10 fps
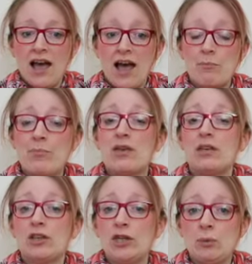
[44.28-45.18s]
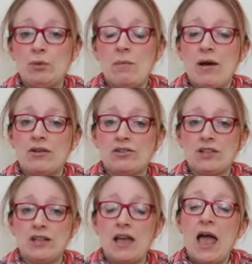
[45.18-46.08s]
And being human about
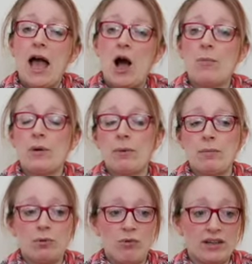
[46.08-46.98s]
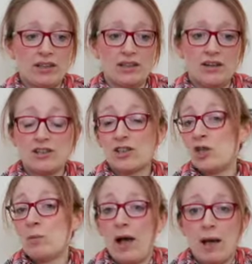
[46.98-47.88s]
it, helping people recognise that
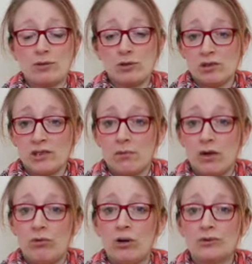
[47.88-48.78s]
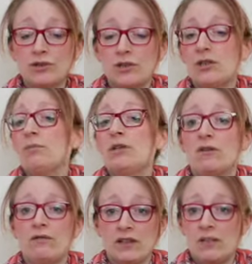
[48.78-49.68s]
you perhaps do a similar role to them, that
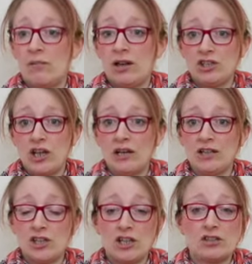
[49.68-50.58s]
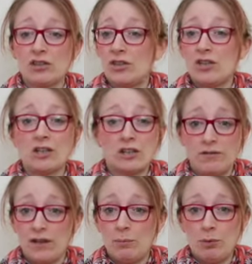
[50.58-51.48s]
you face similar challenges, that the things that
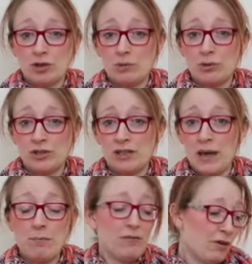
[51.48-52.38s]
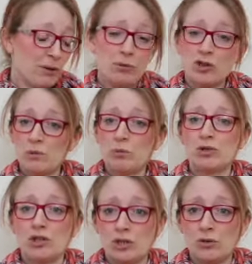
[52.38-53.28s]
feel impossible to them felt impossible
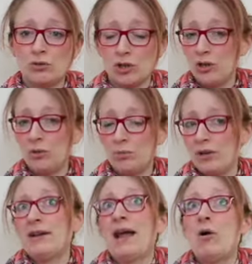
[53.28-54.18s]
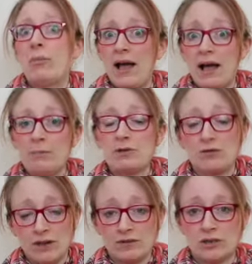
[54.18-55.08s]
to you too, but now perhaps you
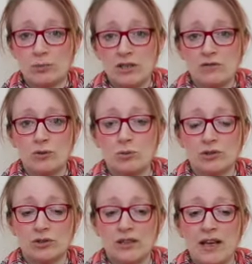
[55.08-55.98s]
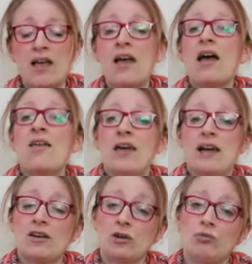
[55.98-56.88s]
found some ways forward on that,
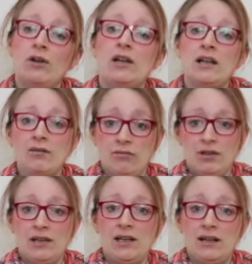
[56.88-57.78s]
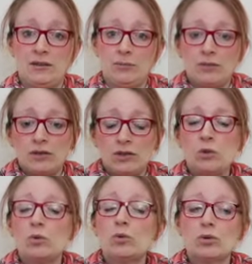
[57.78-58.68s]
that can really, really help.
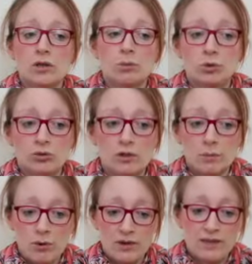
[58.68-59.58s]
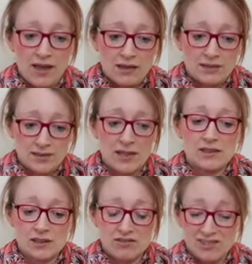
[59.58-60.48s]
You also want to bring that
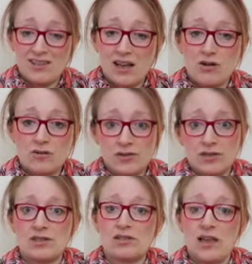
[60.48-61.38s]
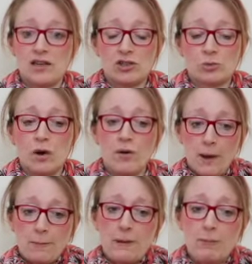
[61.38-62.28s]
sense of self to the stage as well,
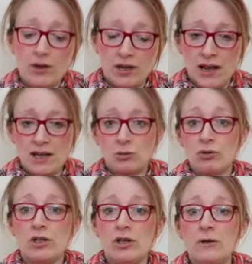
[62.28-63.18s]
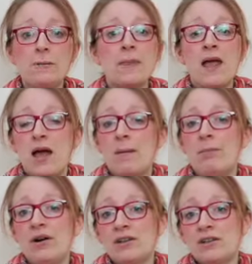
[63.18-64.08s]
help people connect with you and buy